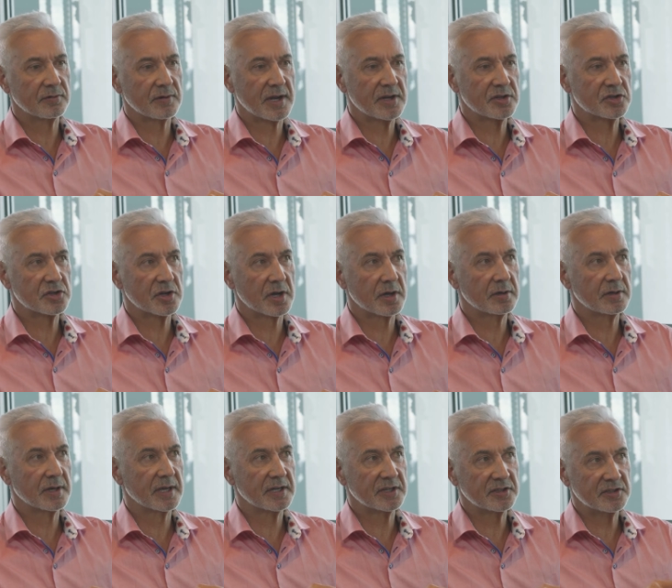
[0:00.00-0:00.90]
ratio mm
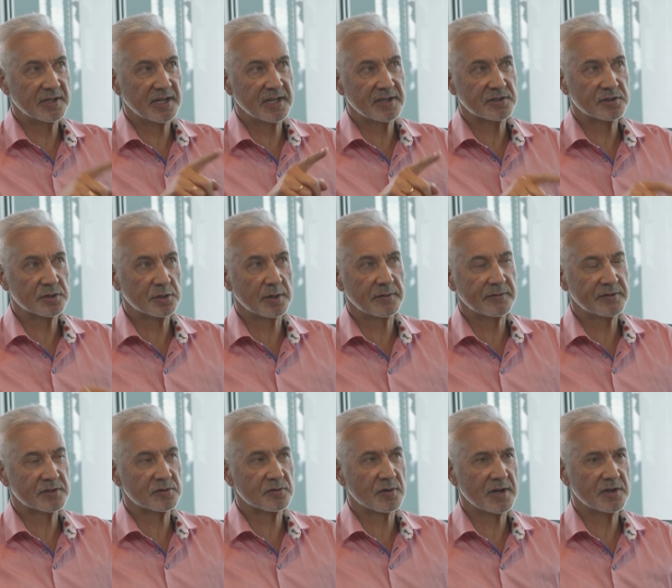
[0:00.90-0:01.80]
-hmm. and a debt
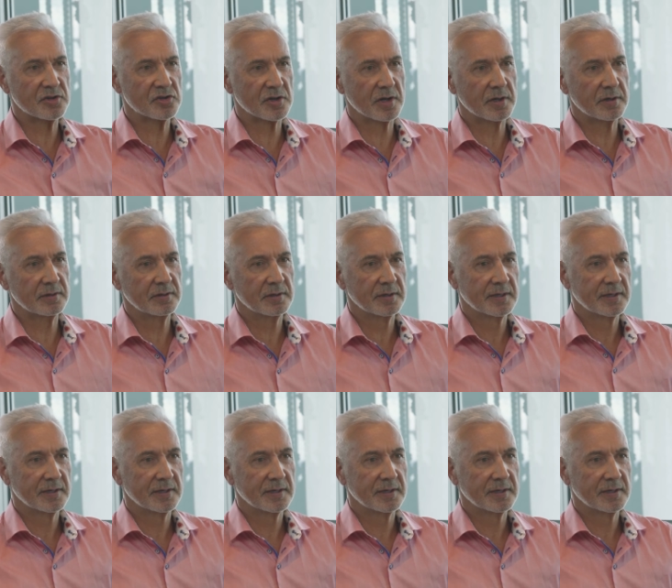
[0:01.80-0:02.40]
service ratio.